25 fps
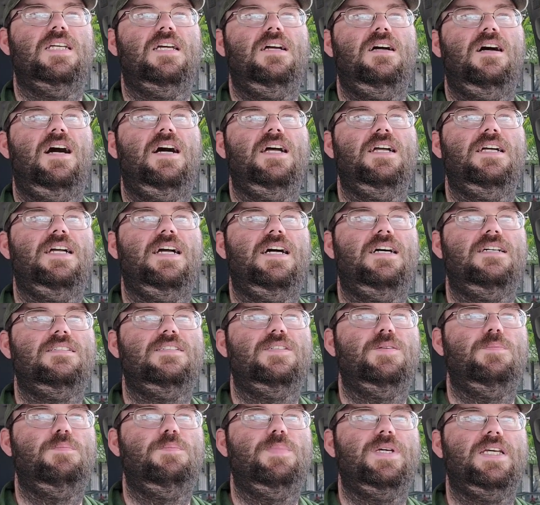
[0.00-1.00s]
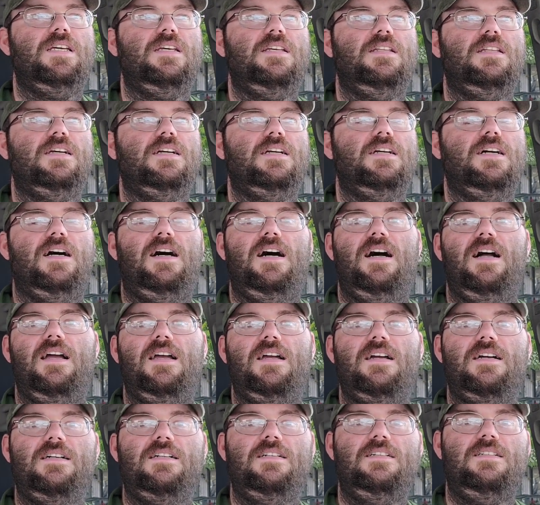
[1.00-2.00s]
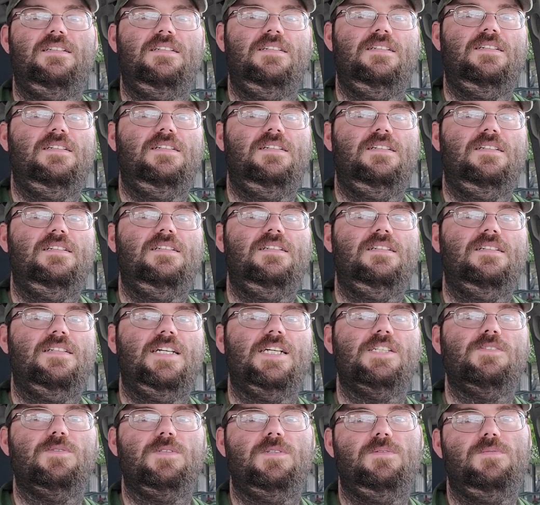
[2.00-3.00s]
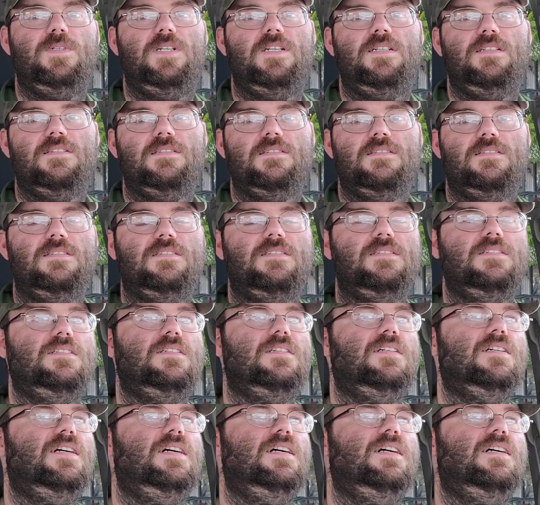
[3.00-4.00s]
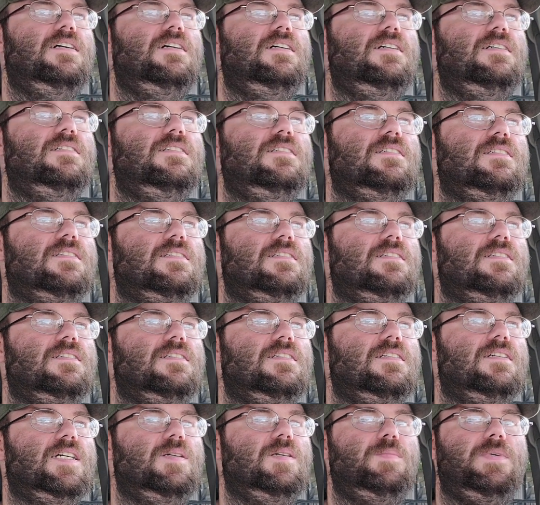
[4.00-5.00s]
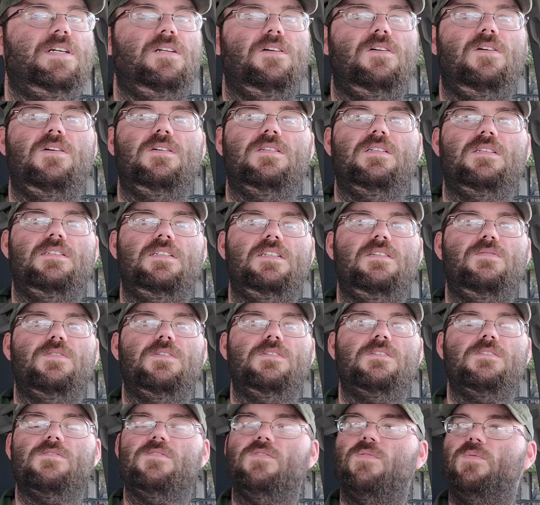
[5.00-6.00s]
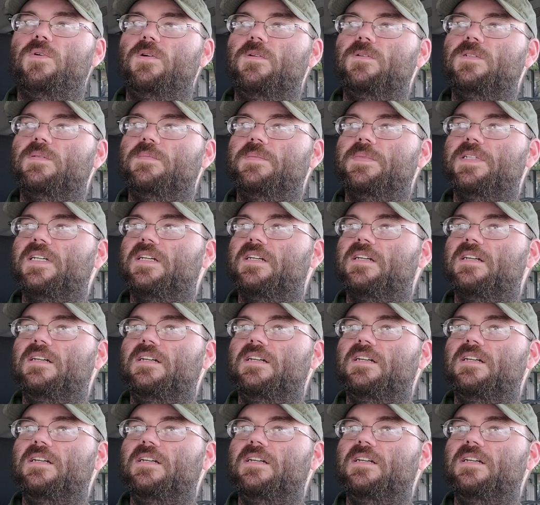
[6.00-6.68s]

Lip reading: I got to be the guy. That's what it was. And it made all the difference in the world to me.